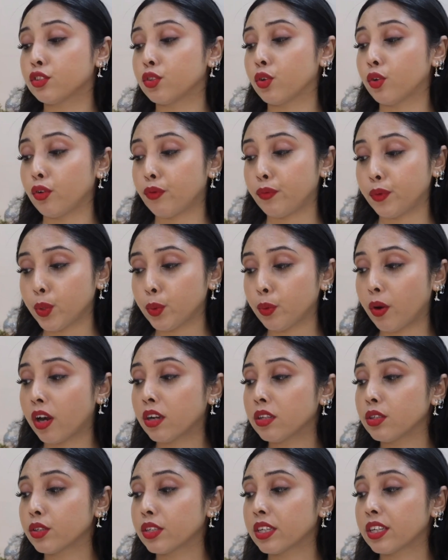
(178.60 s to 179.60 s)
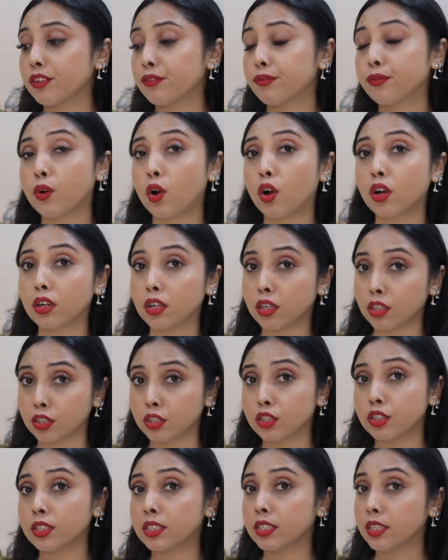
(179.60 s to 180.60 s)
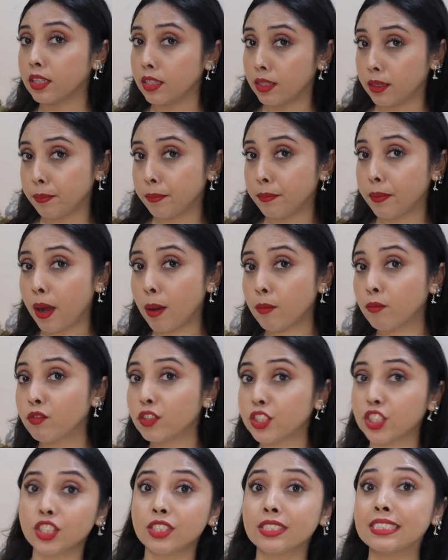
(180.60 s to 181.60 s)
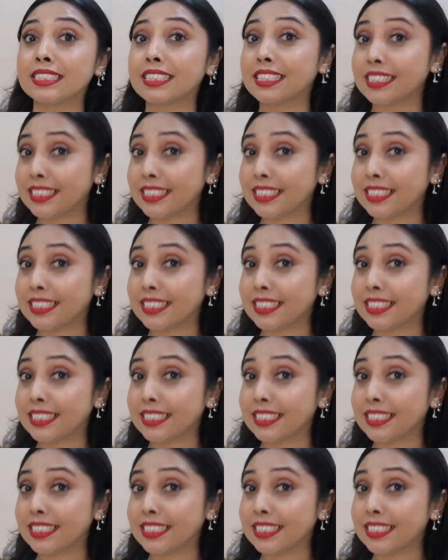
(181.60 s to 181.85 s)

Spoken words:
So if you are looking for a good lip balm which is